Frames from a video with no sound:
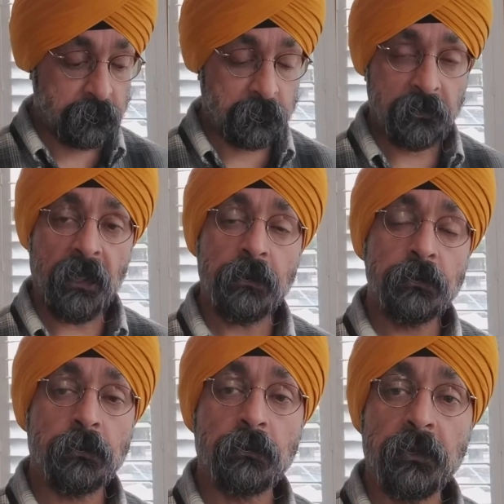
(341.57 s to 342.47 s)
So that
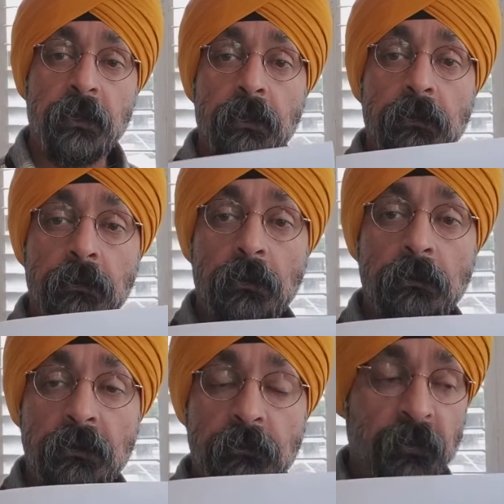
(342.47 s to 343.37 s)
shows, hey,
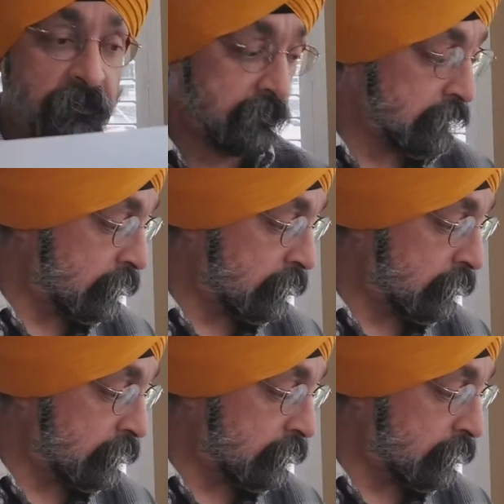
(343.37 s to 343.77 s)
this person